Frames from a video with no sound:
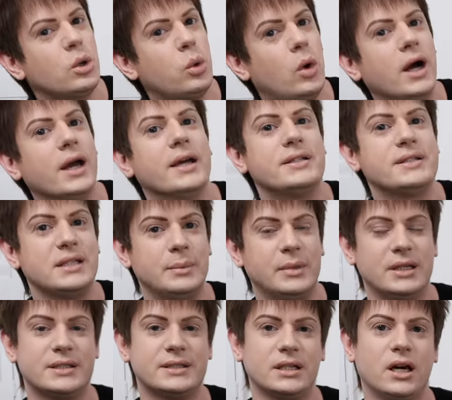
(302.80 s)
quite a
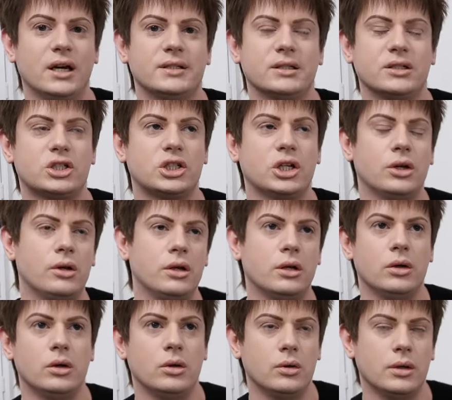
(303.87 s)
similar size. I'll show
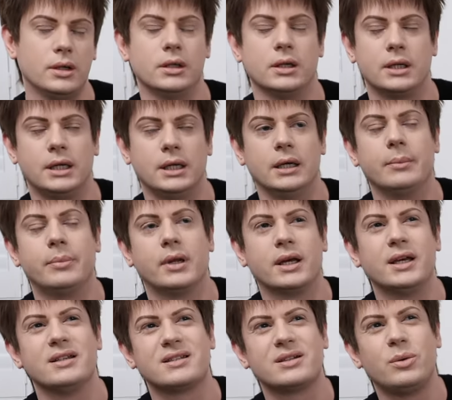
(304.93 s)
you in the clip, like
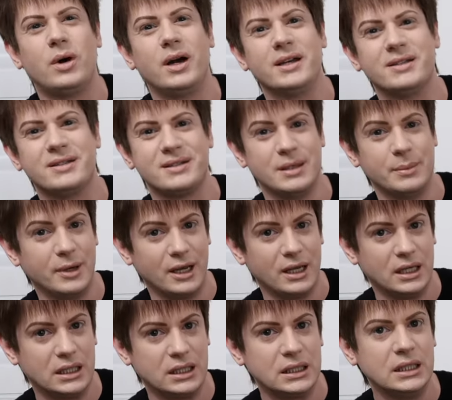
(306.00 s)
it's quite
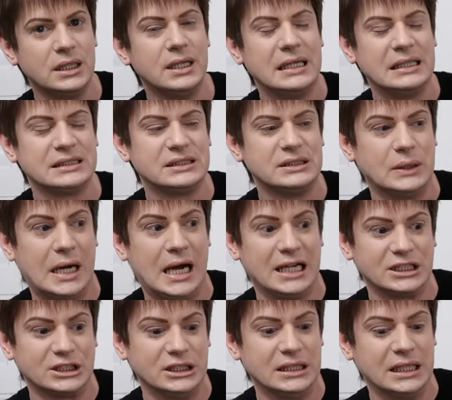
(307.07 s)
similar. It's not
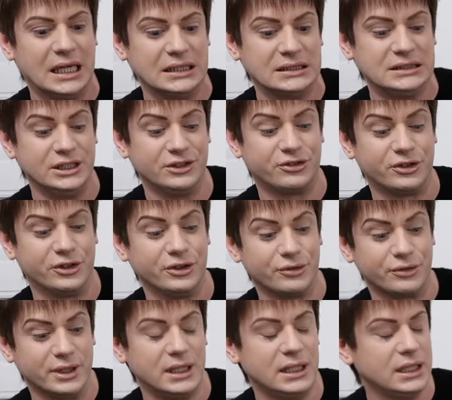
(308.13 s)
actually that different
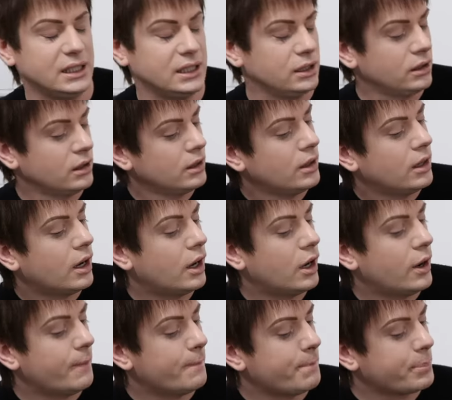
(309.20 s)
really.
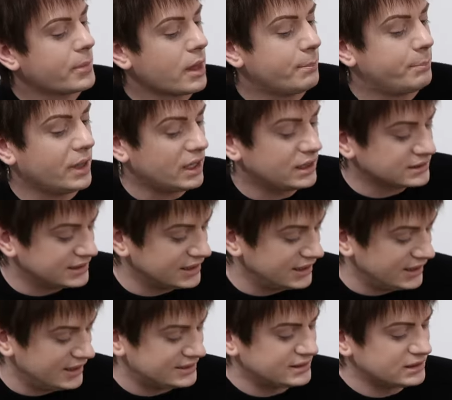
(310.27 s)
But
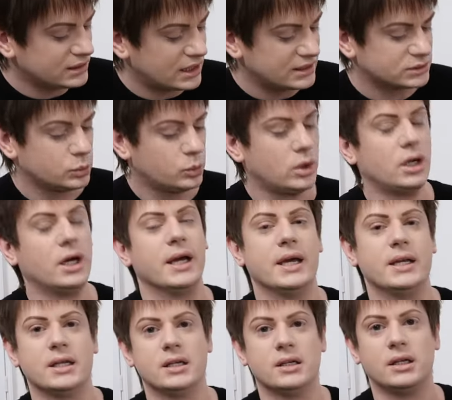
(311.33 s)
it isn't as
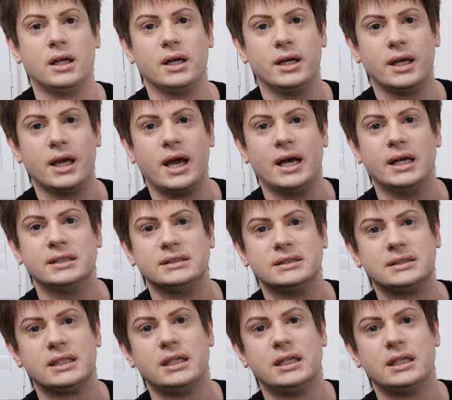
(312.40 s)
wide, and like as